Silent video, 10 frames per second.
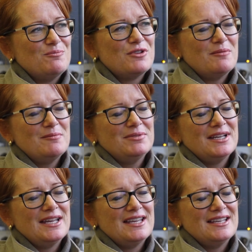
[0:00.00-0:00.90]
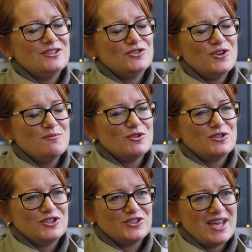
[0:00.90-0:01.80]
Probably too
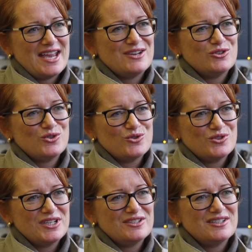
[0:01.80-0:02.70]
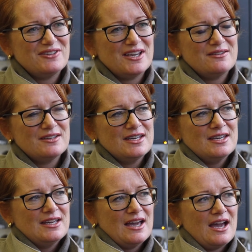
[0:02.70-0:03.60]
much to say in a short interview.
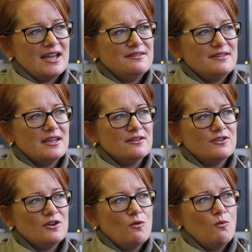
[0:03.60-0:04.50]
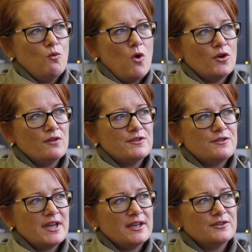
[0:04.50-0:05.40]
I think that one of the
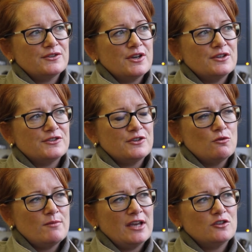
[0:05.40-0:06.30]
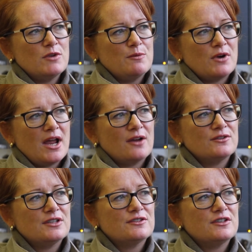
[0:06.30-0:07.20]
things that still makes me
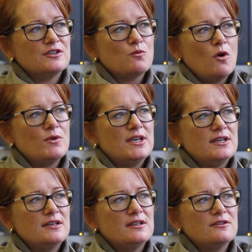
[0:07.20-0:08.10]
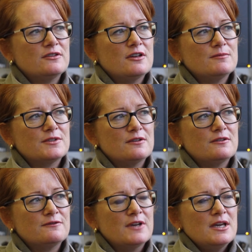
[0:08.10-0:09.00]
proudest is what we did in terms of